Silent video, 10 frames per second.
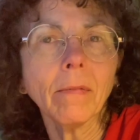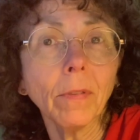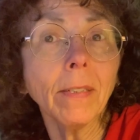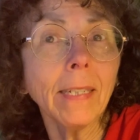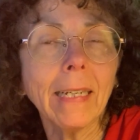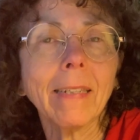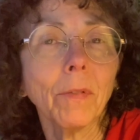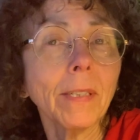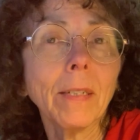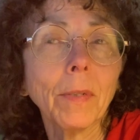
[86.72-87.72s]
Well, we'll see. We'll
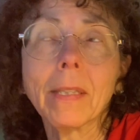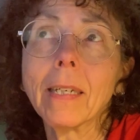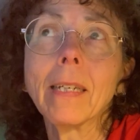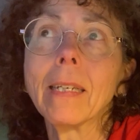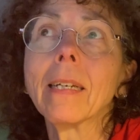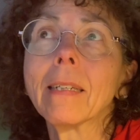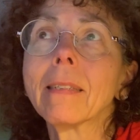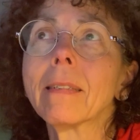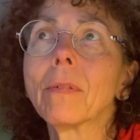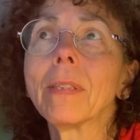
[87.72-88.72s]
see what they
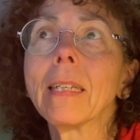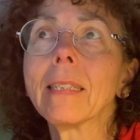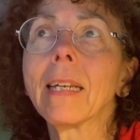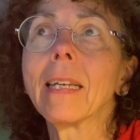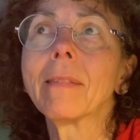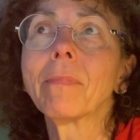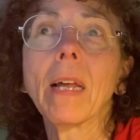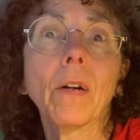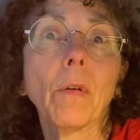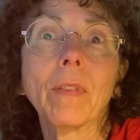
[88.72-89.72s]
say. I
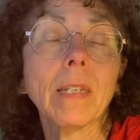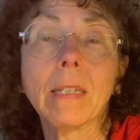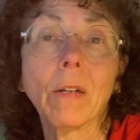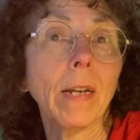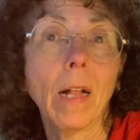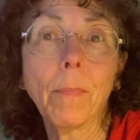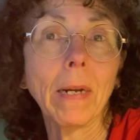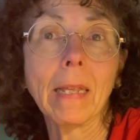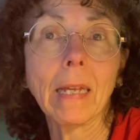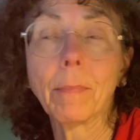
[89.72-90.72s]
don't know if this is going to help
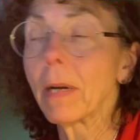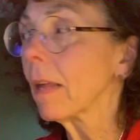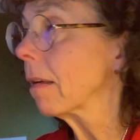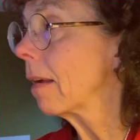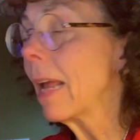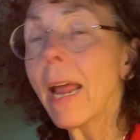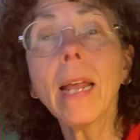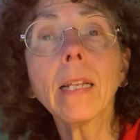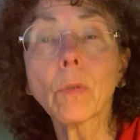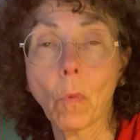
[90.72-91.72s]
anything, but I thought, hey,
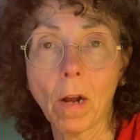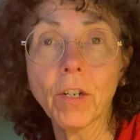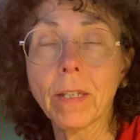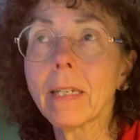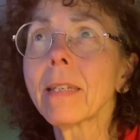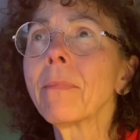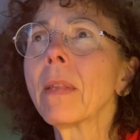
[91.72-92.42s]
let's watch this.